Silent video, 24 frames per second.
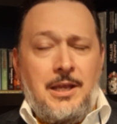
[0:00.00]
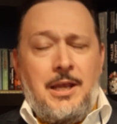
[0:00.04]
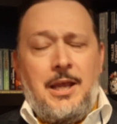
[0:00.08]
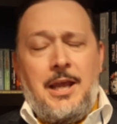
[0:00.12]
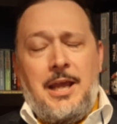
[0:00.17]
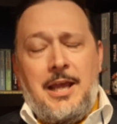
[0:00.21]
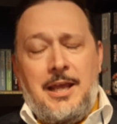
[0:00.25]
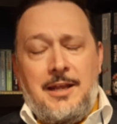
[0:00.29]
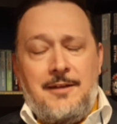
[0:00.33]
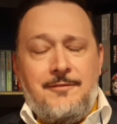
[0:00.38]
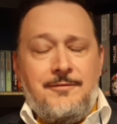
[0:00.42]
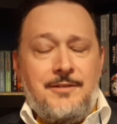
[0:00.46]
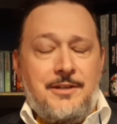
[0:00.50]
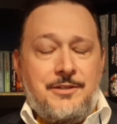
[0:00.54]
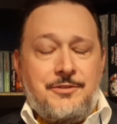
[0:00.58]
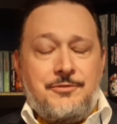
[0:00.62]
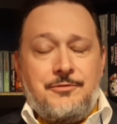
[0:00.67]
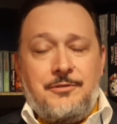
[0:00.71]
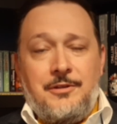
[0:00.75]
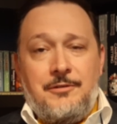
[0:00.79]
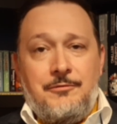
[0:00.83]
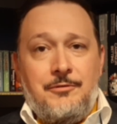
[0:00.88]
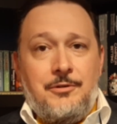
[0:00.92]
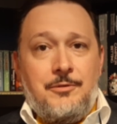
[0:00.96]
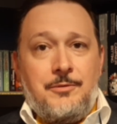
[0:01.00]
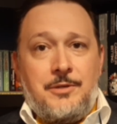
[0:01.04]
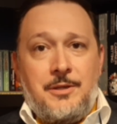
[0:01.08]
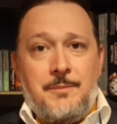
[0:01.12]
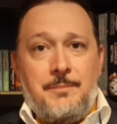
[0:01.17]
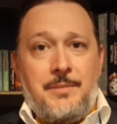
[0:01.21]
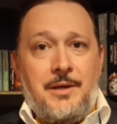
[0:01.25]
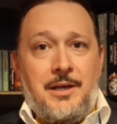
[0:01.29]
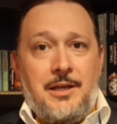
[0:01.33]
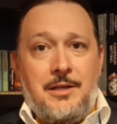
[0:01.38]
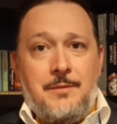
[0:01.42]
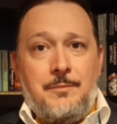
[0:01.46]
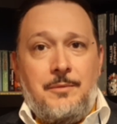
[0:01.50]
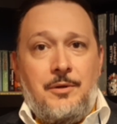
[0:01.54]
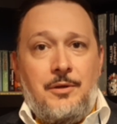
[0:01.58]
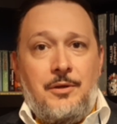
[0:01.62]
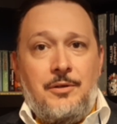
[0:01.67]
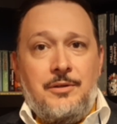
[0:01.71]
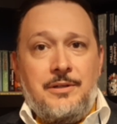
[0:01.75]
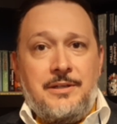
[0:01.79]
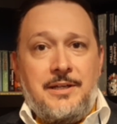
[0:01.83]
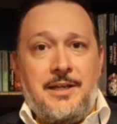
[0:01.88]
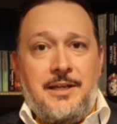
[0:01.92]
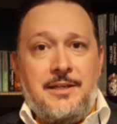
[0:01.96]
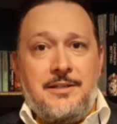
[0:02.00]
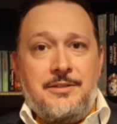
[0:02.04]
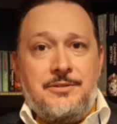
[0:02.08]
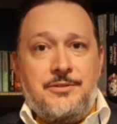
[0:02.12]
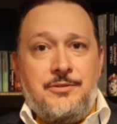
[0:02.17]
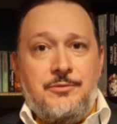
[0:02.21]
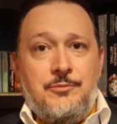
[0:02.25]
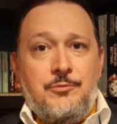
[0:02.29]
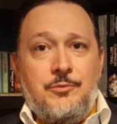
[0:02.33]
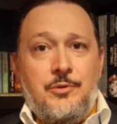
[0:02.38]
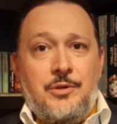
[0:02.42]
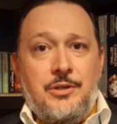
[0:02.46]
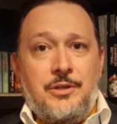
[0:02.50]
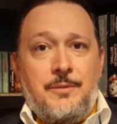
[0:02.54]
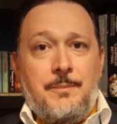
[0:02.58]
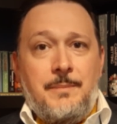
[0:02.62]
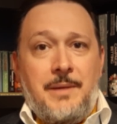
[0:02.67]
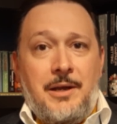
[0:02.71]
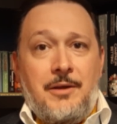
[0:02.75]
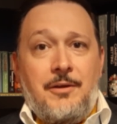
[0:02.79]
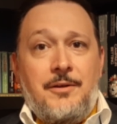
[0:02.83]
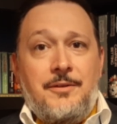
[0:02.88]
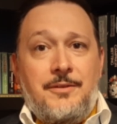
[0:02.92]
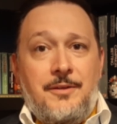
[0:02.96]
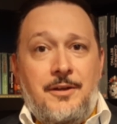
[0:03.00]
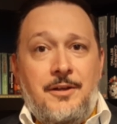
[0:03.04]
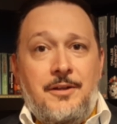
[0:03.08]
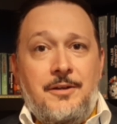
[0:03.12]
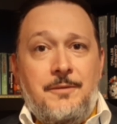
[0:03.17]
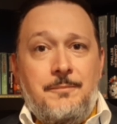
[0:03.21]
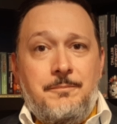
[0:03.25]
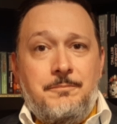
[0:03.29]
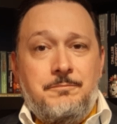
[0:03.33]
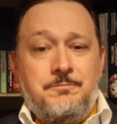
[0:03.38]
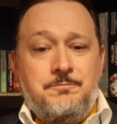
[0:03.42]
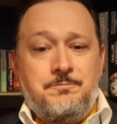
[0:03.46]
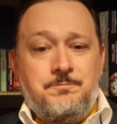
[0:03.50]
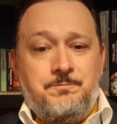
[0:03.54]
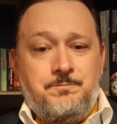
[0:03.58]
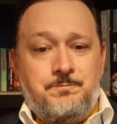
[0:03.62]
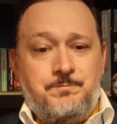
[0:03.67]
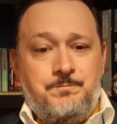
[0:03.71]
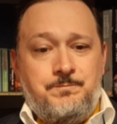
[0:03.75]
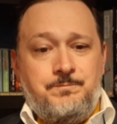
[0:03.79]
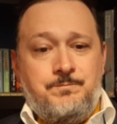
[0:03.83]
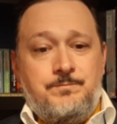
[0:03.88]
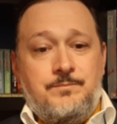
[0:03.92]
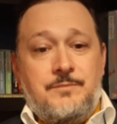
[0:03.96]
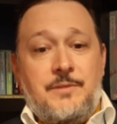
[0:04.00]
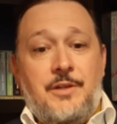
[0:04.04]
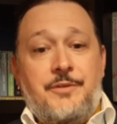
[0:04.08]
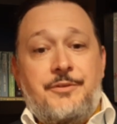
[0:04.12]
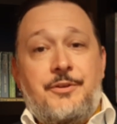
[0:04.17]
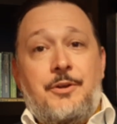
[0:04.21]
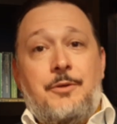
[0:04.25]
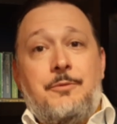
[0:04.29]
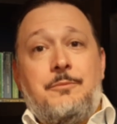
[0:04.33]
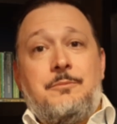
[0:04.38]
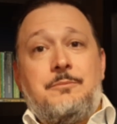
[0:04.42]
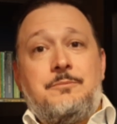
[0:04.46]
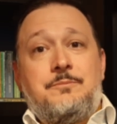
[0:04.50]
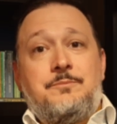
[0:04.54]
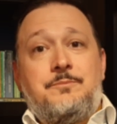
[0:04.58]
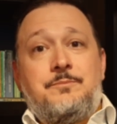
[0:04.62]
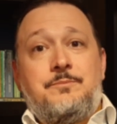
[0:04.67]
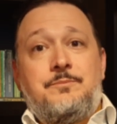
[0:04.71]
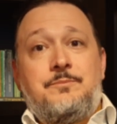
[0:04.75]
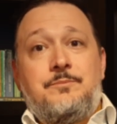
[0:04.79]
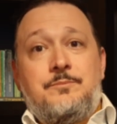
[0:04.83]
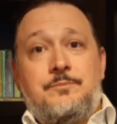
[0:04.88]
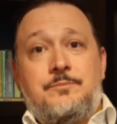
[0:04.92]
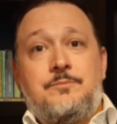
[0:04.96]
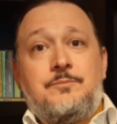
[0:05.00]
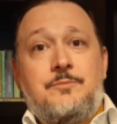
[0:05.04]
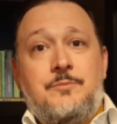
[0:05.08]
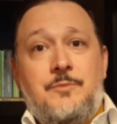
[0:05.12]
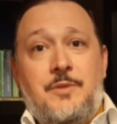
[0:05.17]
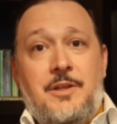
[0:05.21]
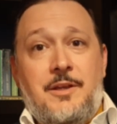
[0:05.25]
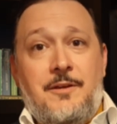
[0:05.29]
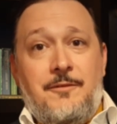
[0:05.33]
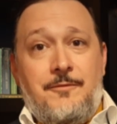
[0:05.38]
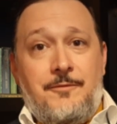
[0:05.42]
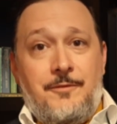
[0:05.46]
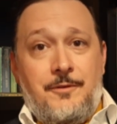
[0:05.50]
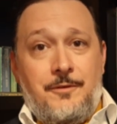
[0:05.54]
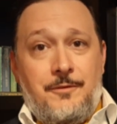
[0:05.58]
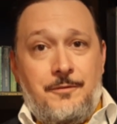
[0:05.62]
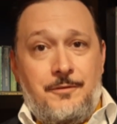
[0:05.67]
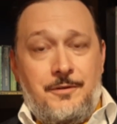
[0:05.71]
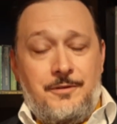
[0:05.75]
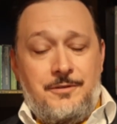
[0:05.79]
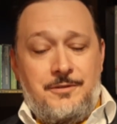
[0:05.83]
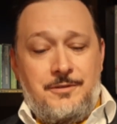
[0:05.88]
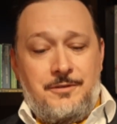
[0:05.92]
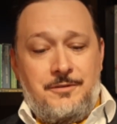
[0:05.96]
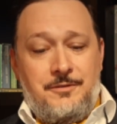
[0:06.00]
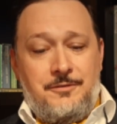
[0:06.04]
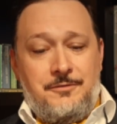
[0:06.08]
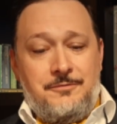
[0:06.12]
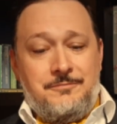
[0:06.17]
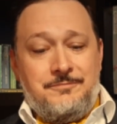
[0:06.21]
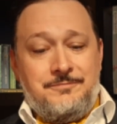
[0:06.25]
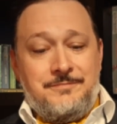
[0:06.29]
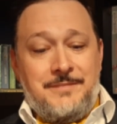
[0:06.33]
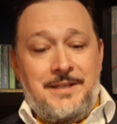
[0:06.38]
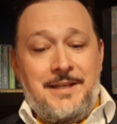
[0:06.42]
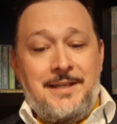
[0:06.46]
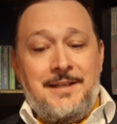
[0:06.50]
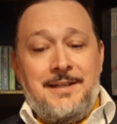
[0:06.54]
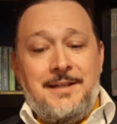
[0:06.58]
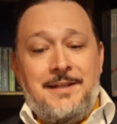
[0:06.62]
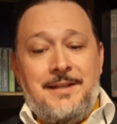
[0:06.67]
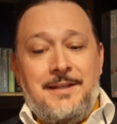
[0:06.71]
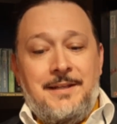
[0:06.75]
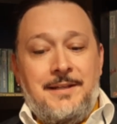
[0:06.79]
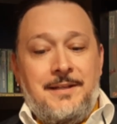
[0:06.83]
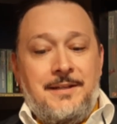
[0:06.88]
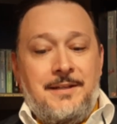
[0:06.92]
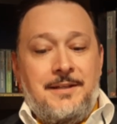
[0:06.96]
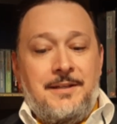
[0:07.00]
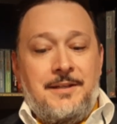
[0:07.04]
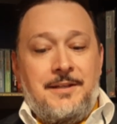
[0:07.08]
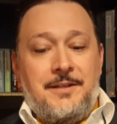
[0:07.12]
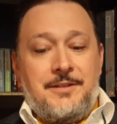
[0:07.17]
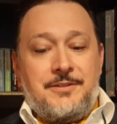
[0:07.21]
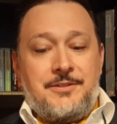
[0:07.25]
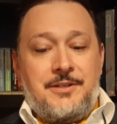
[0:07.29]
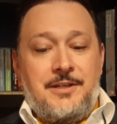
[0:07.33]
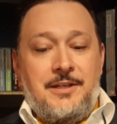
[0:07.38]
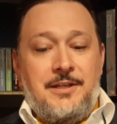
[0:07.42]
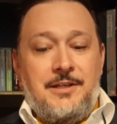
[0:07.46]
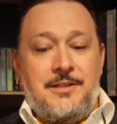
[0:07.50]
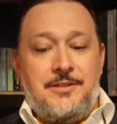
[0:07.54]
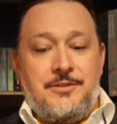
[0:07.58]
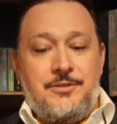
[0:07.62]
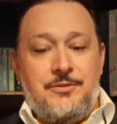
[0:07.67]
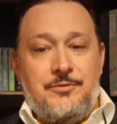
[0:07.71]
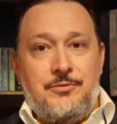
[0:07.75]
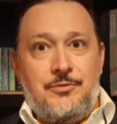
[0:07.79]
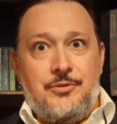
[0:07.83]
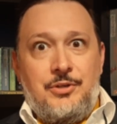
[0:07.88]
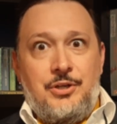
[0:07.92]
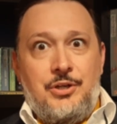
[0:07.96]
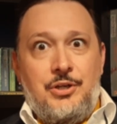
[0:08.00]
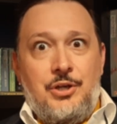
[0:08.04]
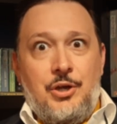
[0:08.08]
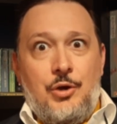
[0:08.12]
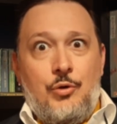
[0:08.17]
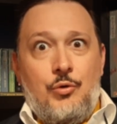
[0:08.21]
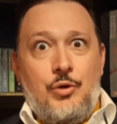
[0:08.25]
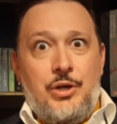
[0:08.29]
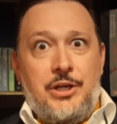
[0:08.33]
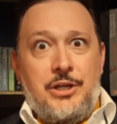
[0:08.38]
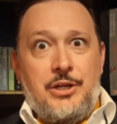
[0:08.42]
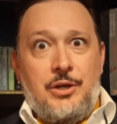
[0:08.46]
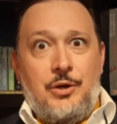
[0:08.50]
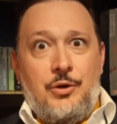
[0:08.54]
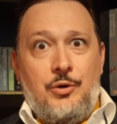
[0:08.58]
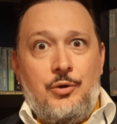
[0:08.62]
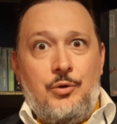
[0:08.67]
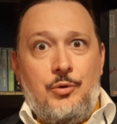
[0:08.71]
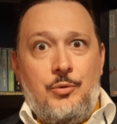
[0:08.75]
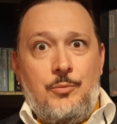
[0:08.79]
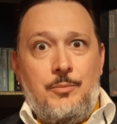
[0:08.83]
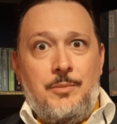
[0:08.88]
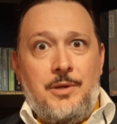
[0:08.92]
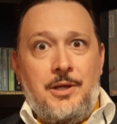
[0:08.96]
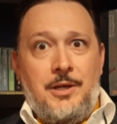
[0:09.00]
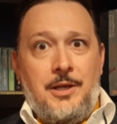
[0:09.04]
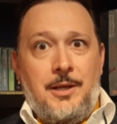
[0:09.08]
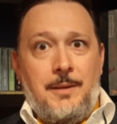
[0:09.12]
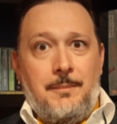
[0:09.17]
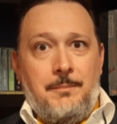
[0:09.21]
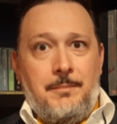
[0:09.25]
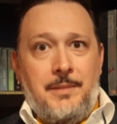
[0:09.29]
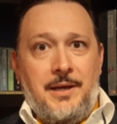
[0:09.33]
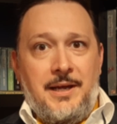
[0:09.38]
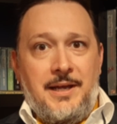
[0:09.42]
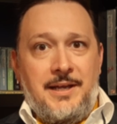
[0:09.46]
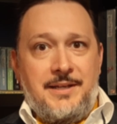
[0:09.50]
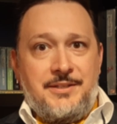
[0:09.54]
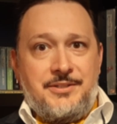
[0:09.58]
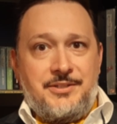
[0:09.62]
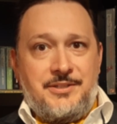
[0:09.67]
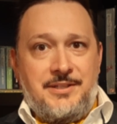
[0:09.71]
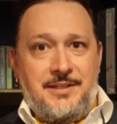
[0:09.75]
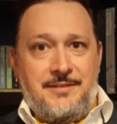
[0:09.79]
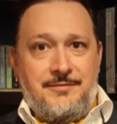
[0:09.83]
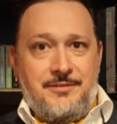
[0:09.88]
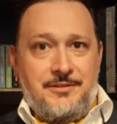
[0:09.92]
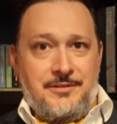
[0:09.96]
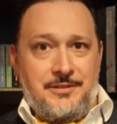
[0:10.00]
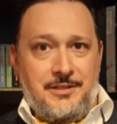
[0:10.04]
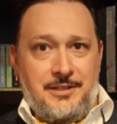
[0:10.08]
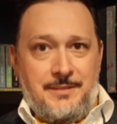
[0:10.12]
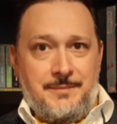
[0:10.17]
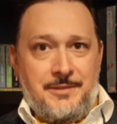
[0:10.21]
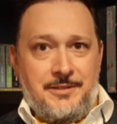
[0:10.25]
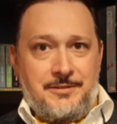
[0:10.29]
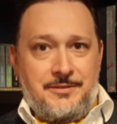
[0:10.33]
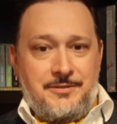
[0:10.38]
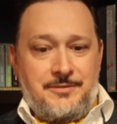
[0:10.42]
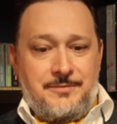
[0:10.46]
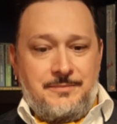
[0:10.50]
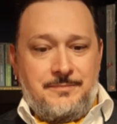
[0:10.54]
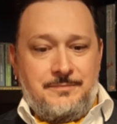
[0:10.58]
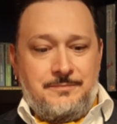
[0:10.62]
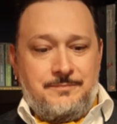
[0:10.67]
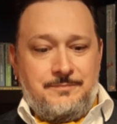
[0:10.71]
and eventually we'll combine them all in case you want to marathon them. So, without further ado, let's get into Going Home by Stephen Clements.